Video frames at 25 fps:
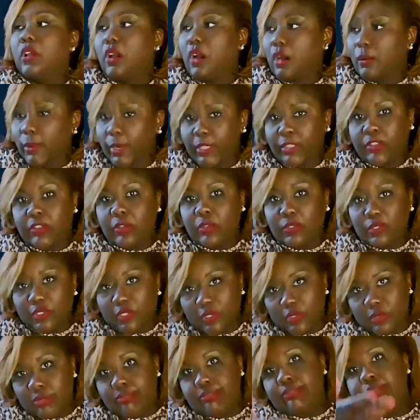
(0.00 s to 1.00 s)
All right,
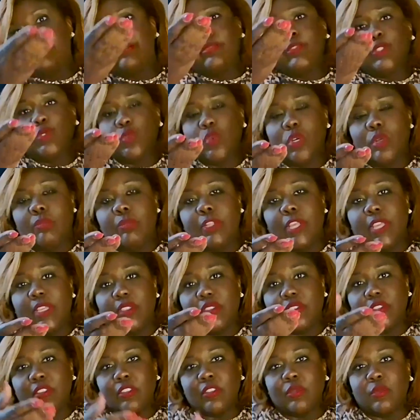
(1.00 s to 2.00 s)
so you up
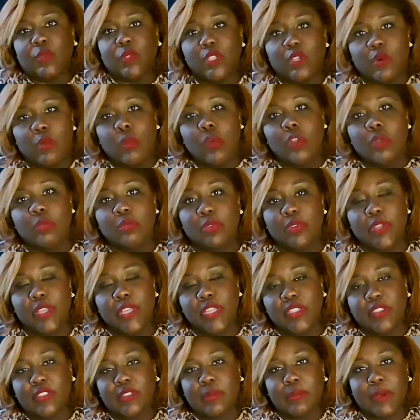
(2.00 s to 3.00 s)
next because we don't want to bring
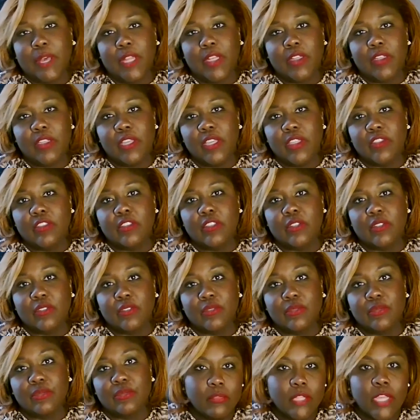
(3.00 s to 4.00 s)
in somebody
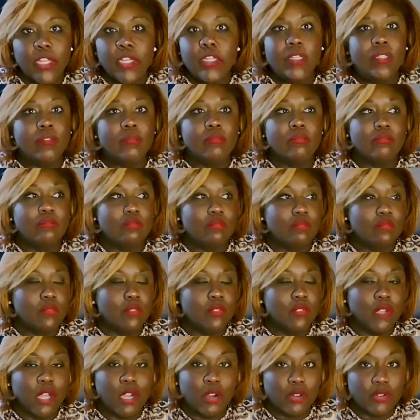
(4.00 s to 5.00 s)
external. They didn't
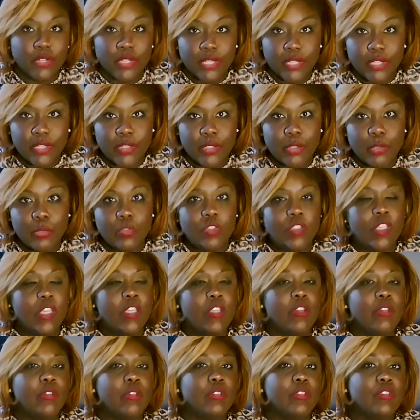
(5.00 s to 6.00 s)
learn any new
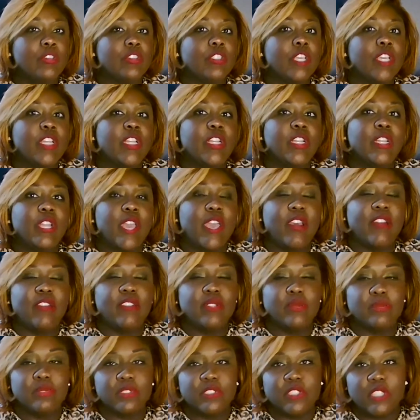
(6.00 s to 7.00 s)
skills. They didn't have
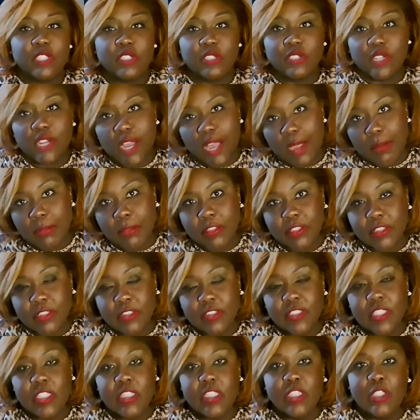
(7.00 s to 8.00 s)
any particular
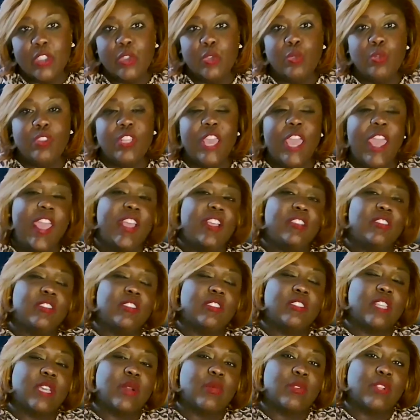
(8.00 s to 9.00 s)
competence in the new tasks
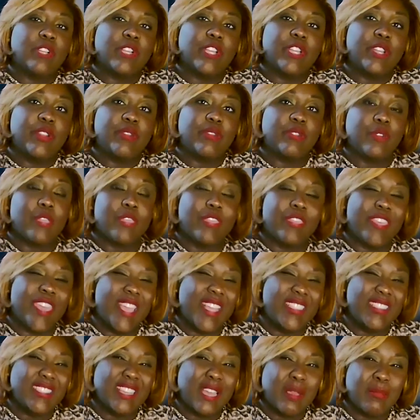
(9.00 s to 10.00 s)
that were needed for
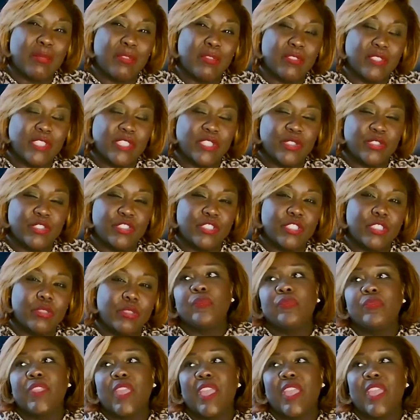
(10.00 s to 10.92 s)
that type of leadership.